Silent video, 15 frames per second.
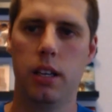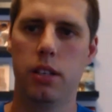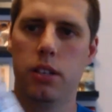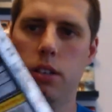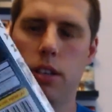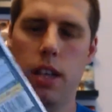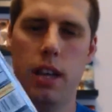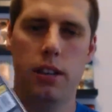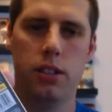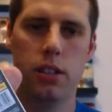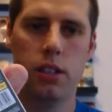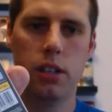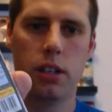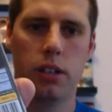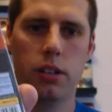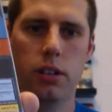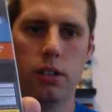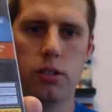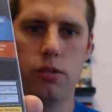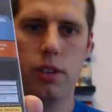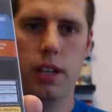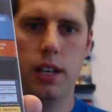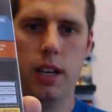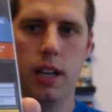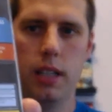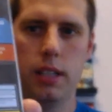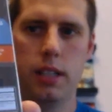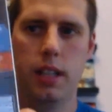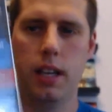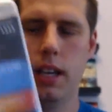So yeah, it just look, looks really
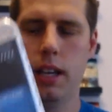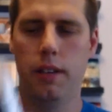nice there.